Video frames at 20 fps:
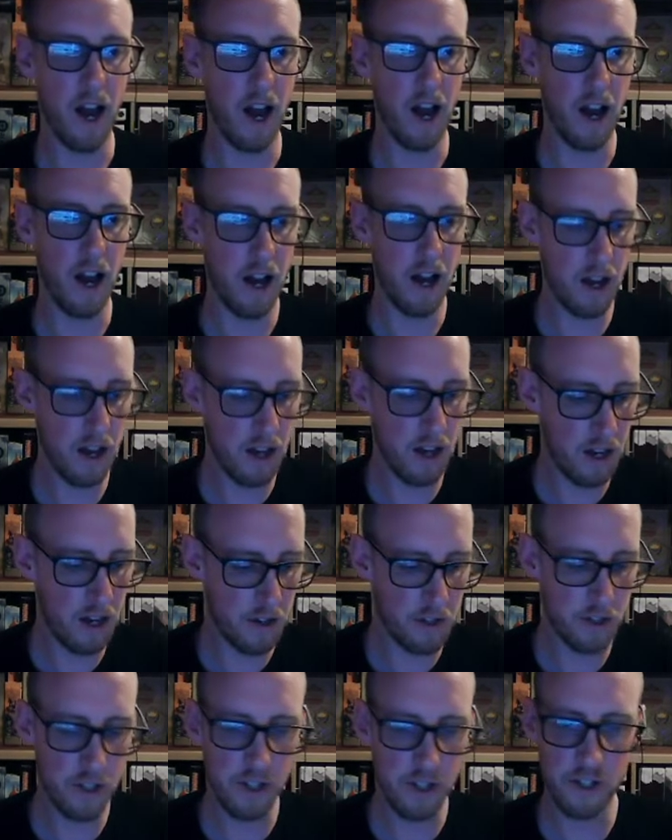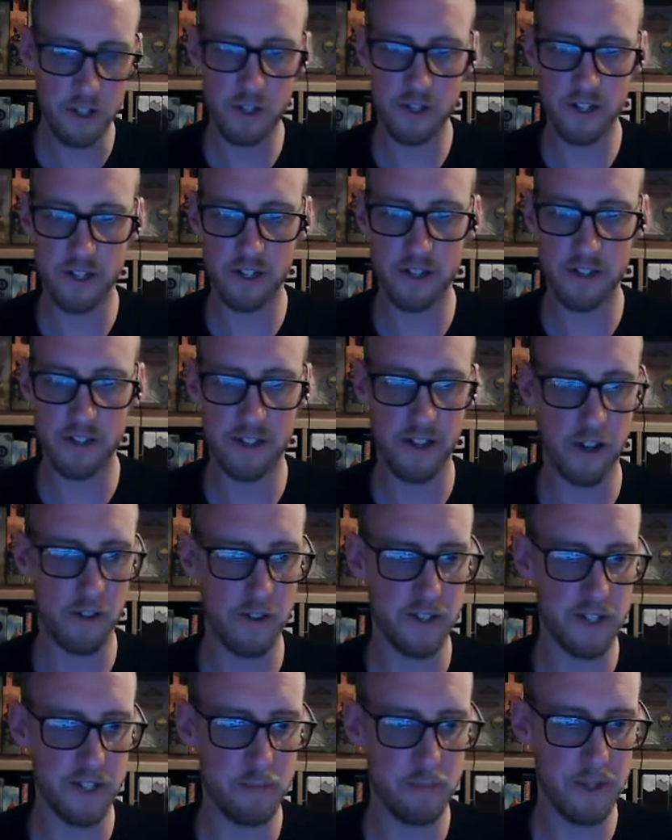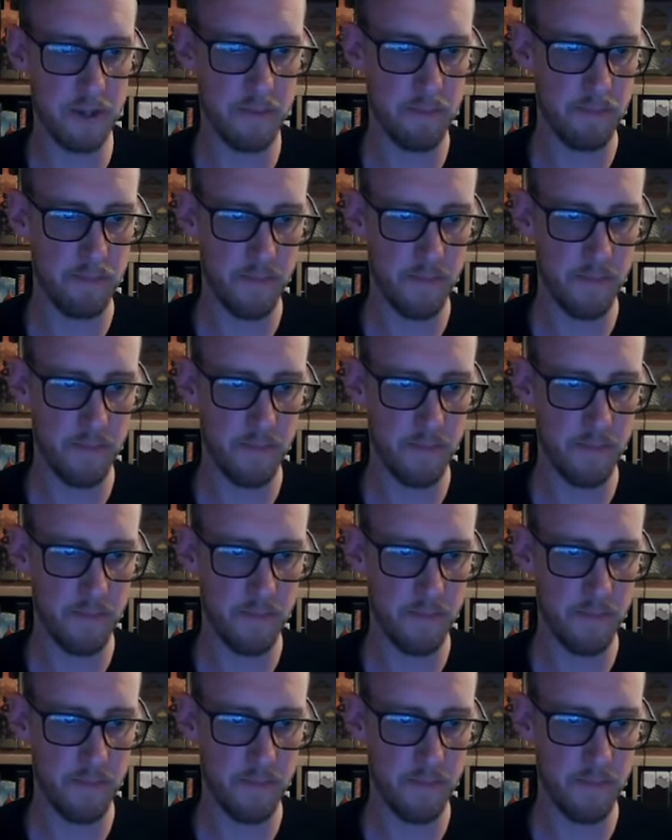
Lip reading: You're looking on this bit.